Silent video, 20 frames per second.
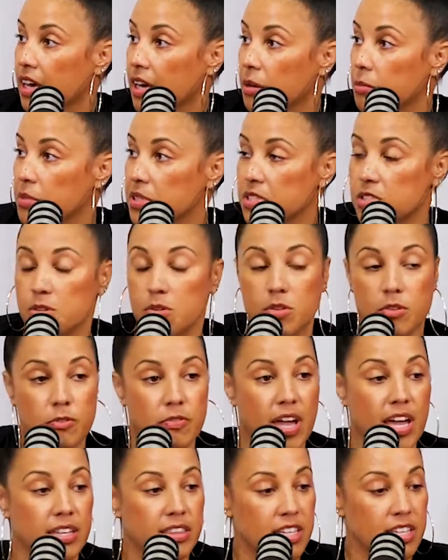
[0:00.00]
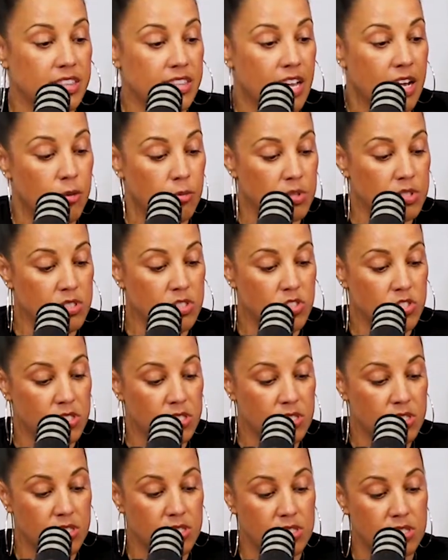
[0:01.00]
And so the fact that was
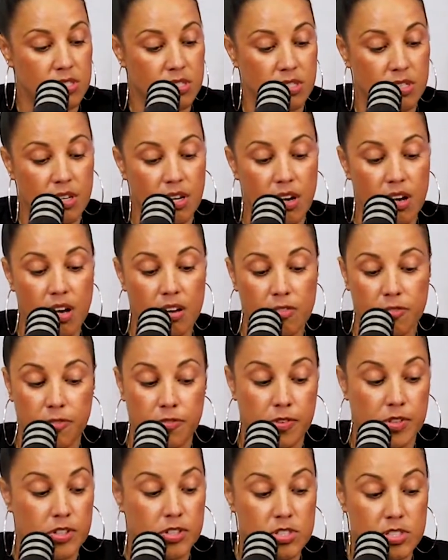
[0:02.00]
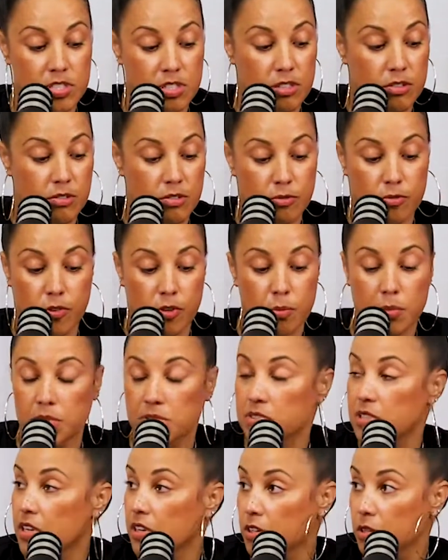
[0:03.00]
just first and
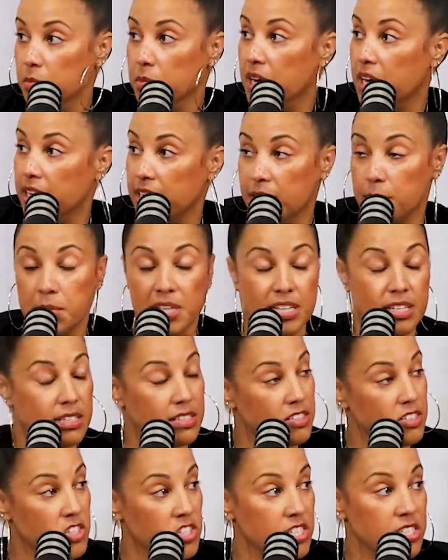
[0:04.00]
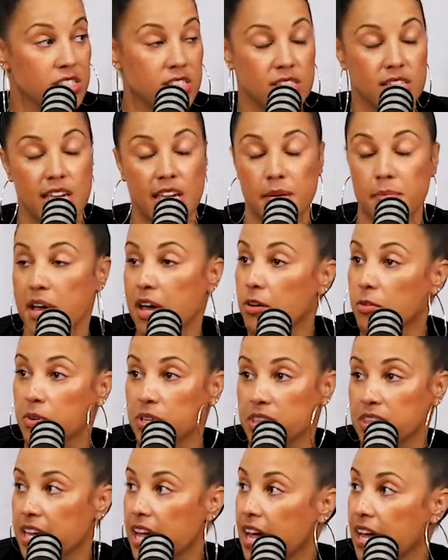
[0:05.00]
foremost on her mind, I mean, she came out
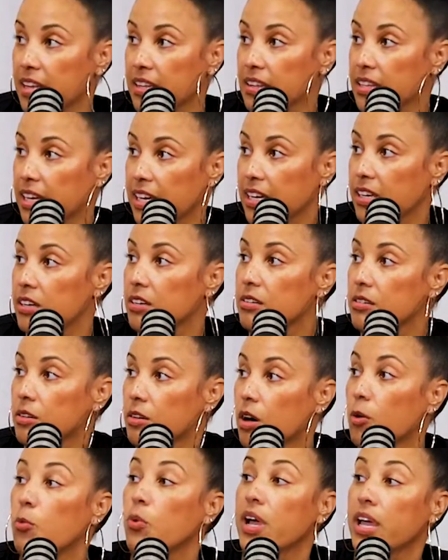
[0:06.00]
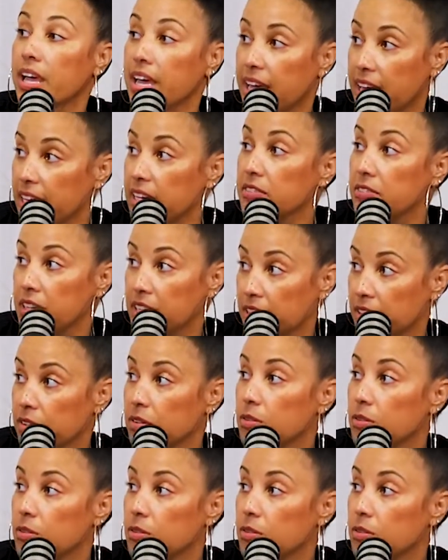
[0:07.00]
with that like way ahead of it.